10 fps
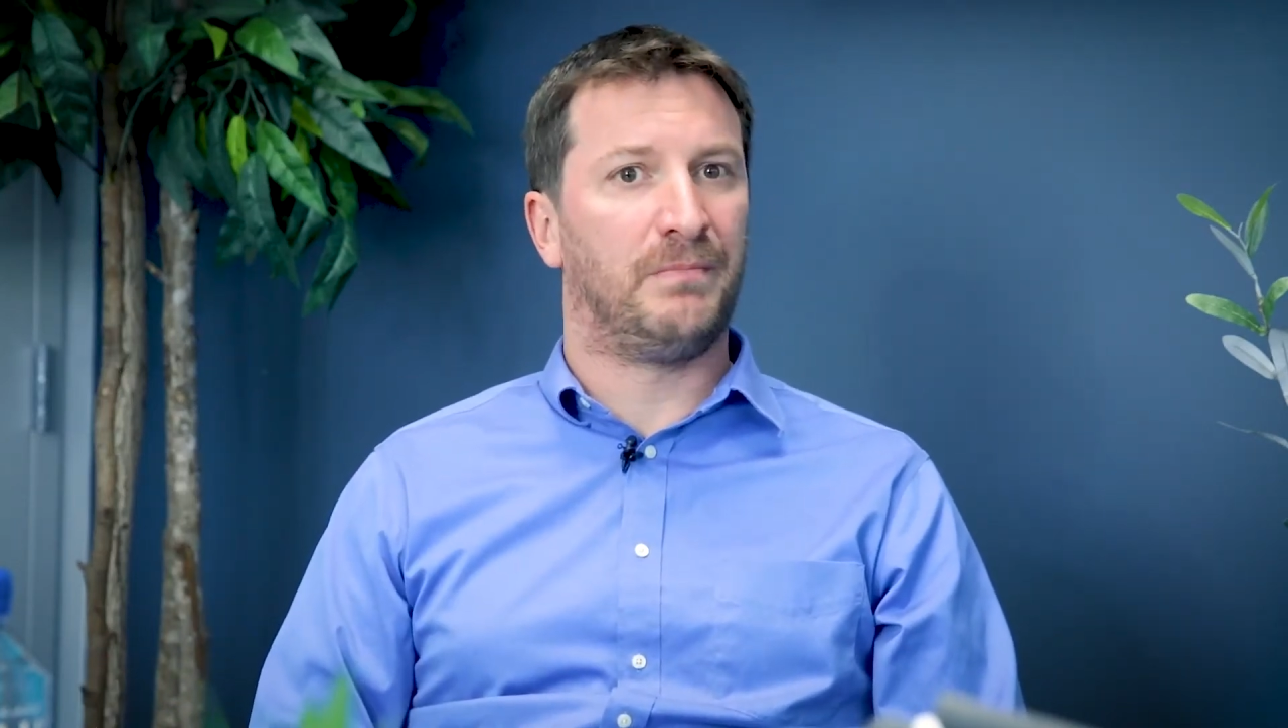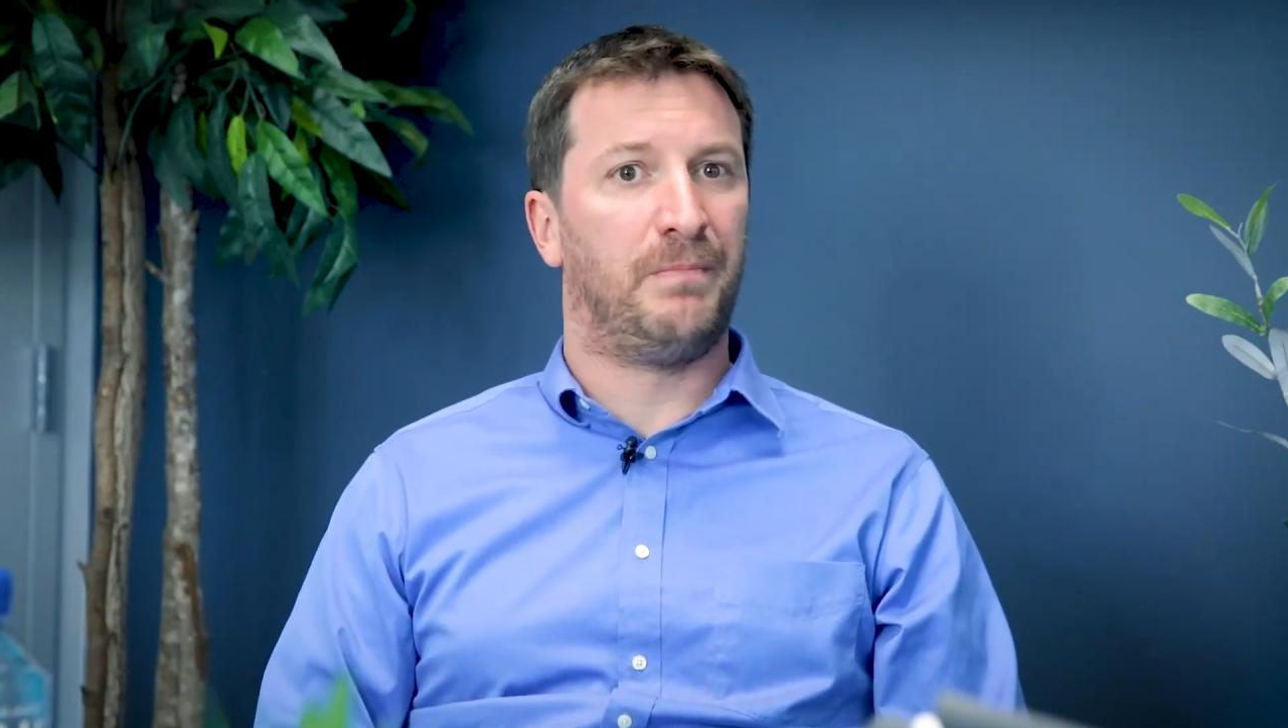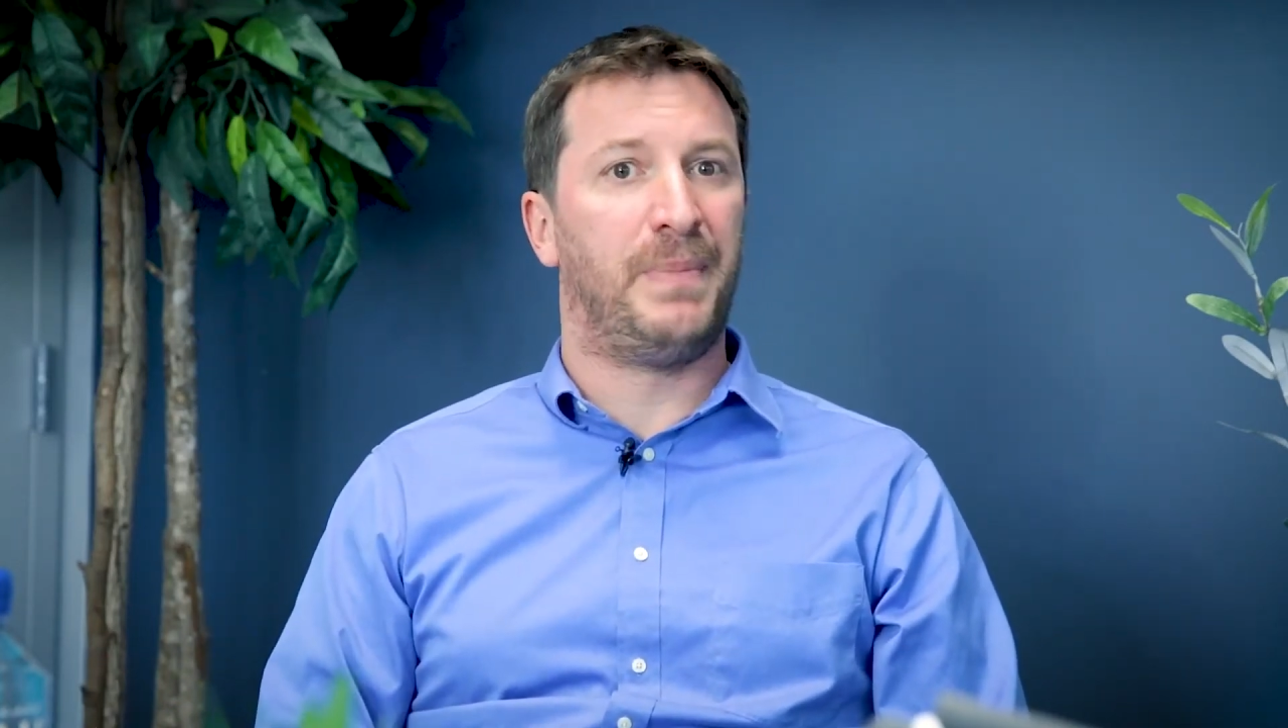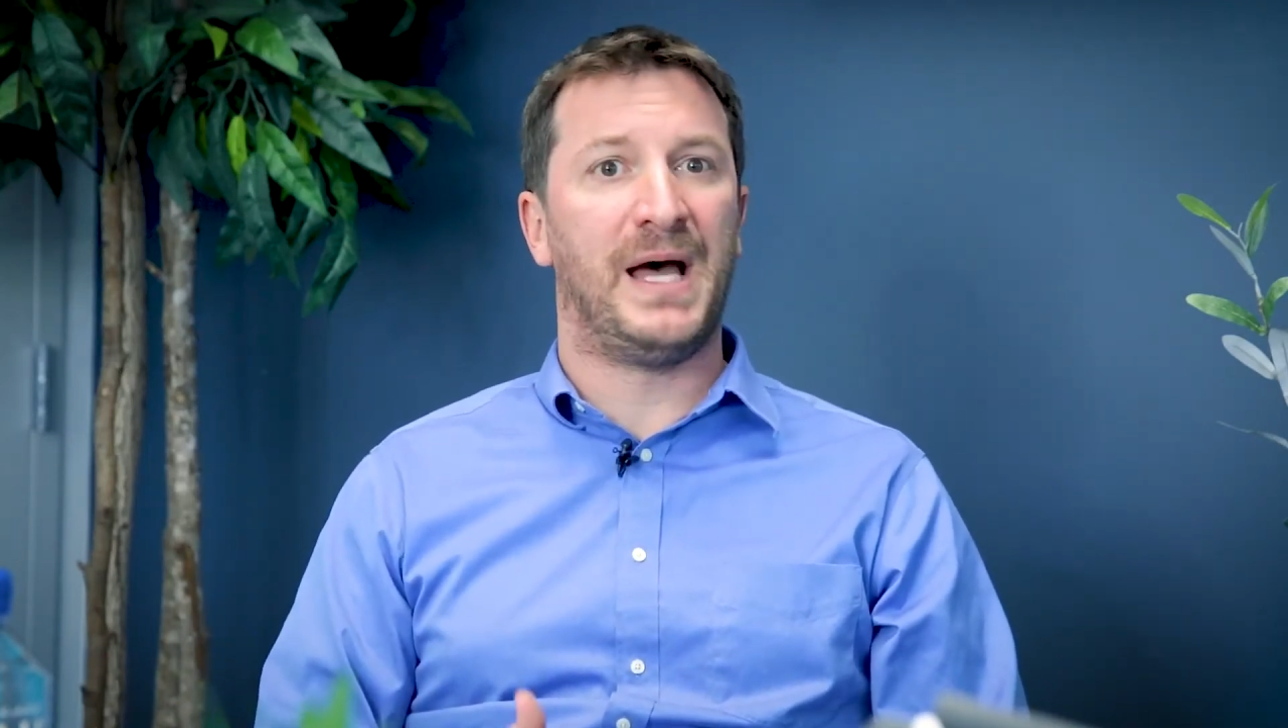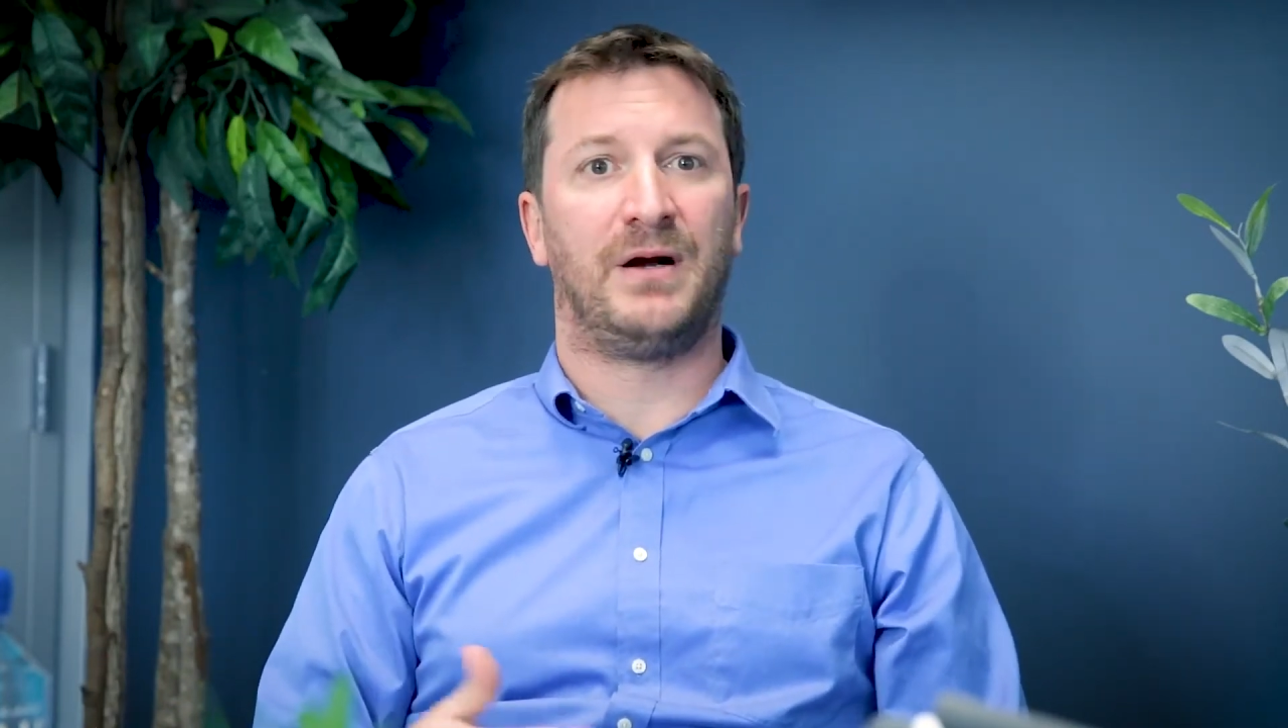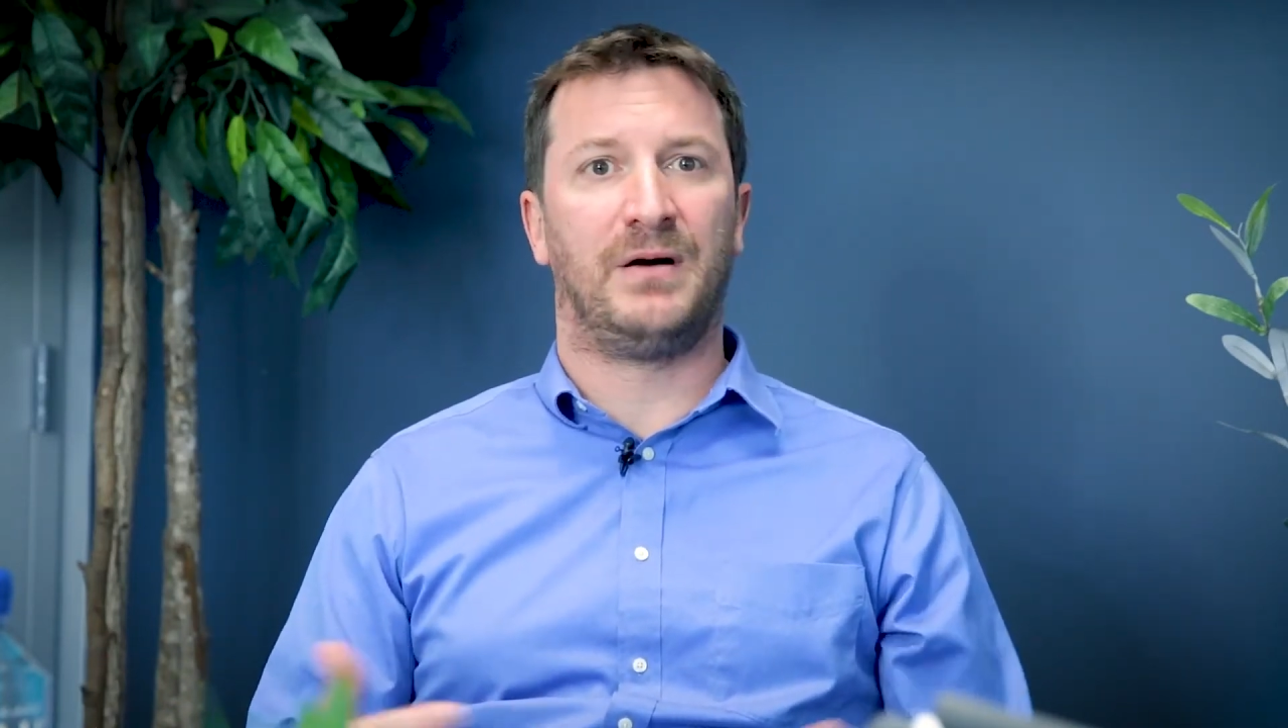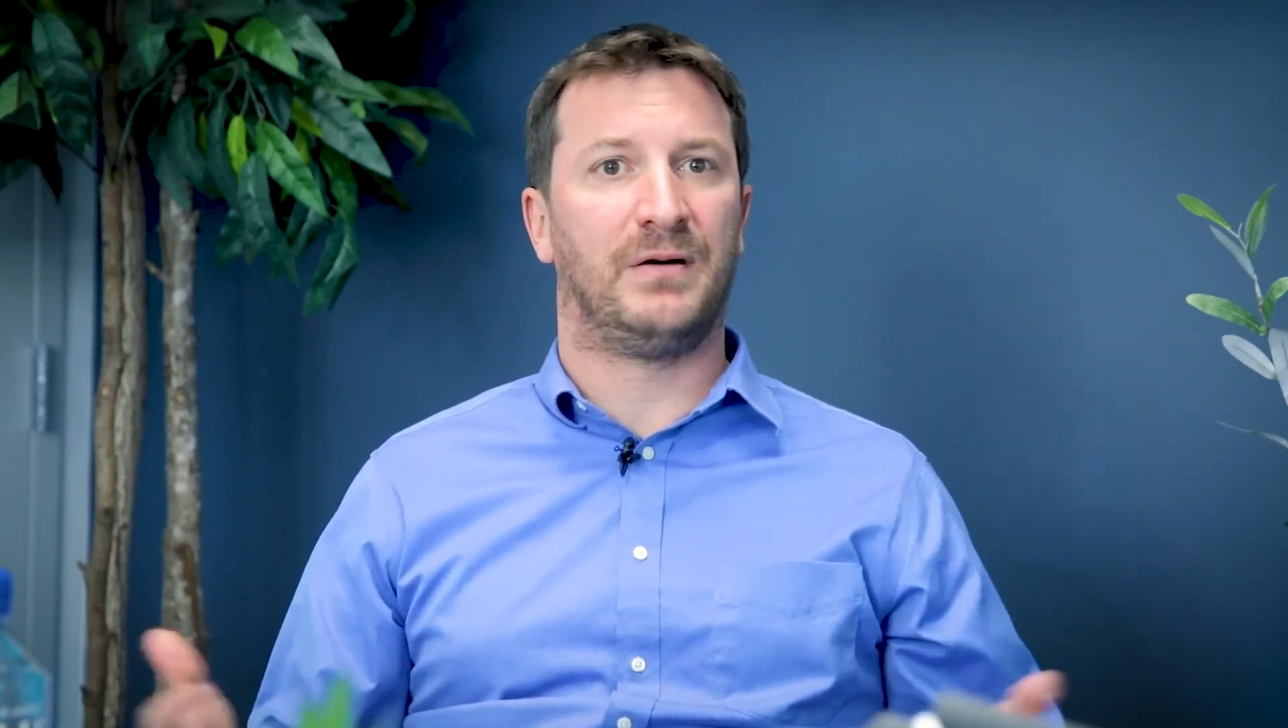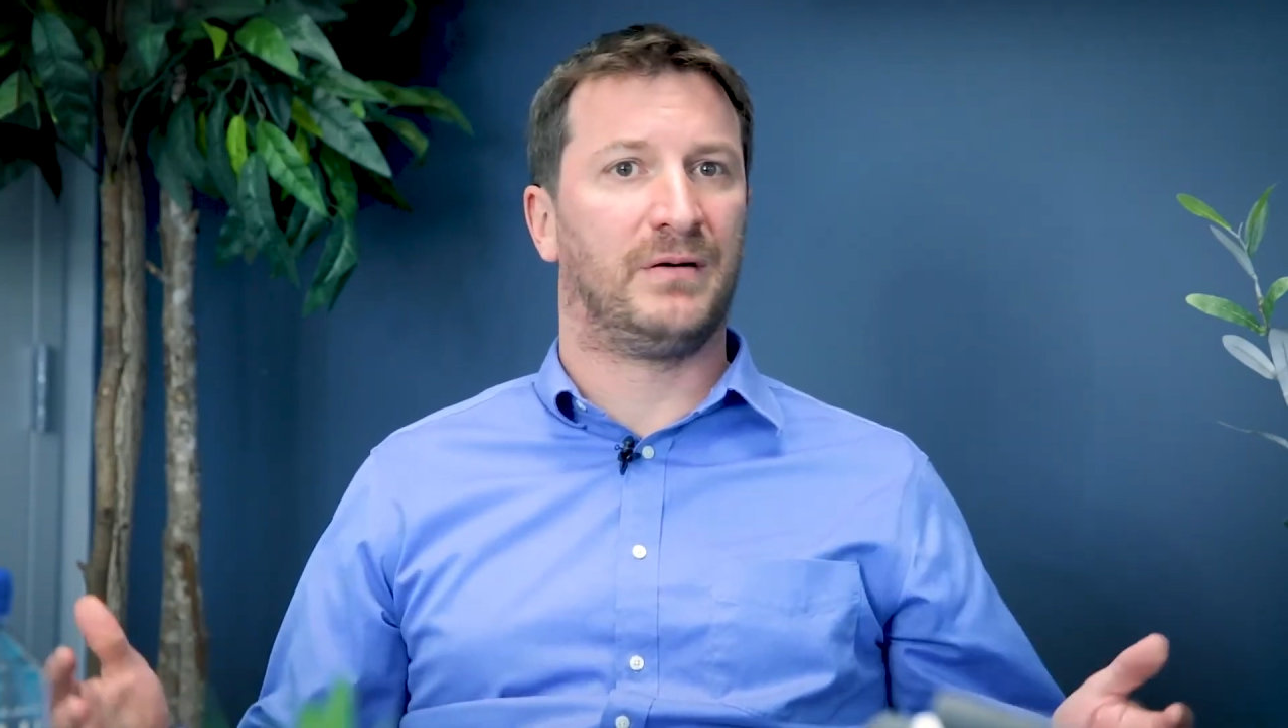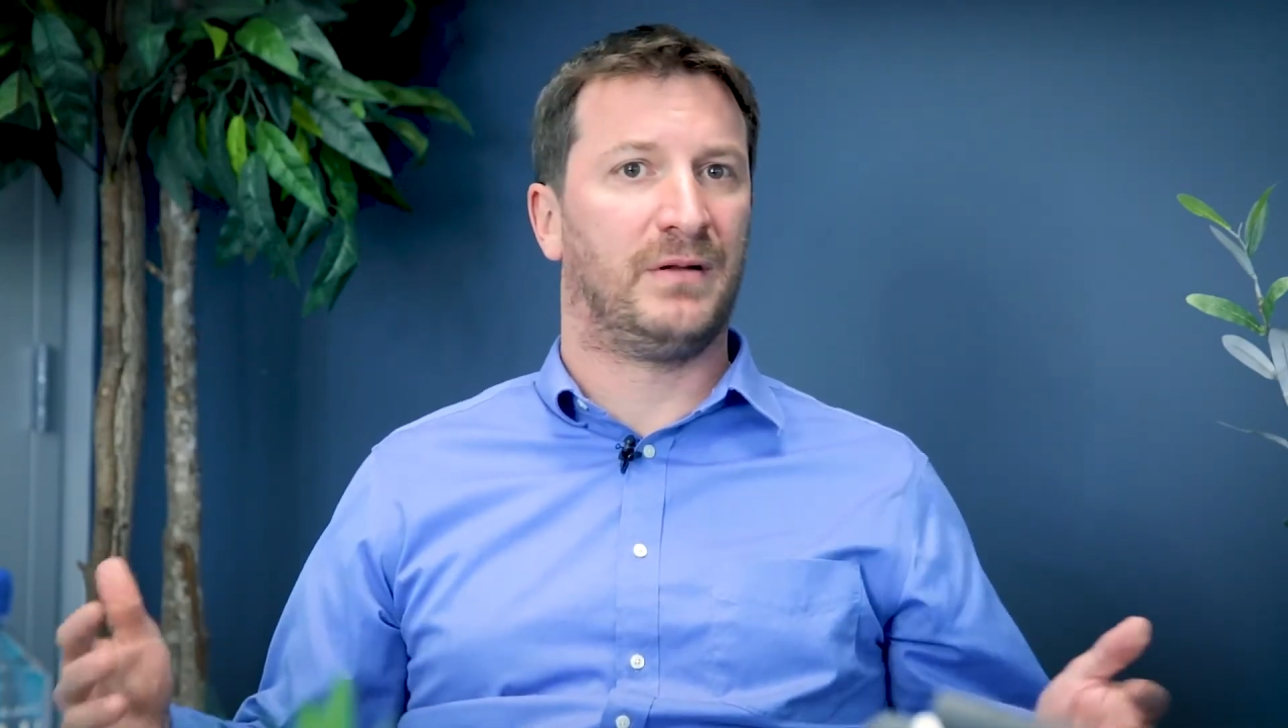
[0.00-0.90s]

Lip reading: better